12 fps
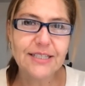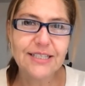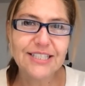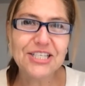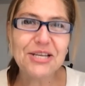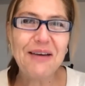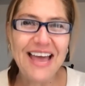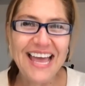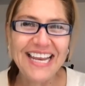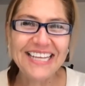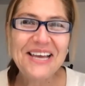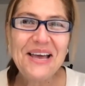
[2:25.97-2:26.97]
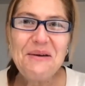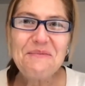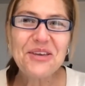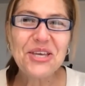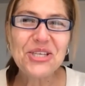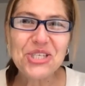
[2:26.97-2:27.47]
She panicked
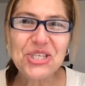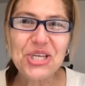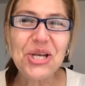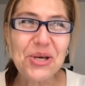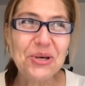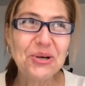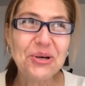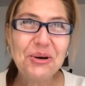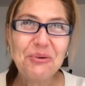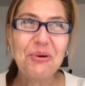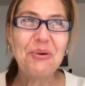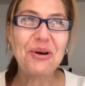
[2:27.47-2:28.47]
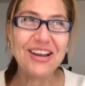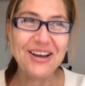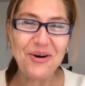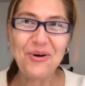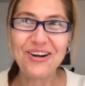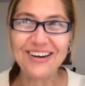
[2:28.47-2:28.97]
because she knew we were going to
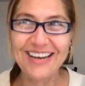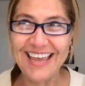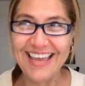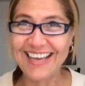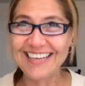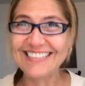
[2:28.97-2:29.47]
order like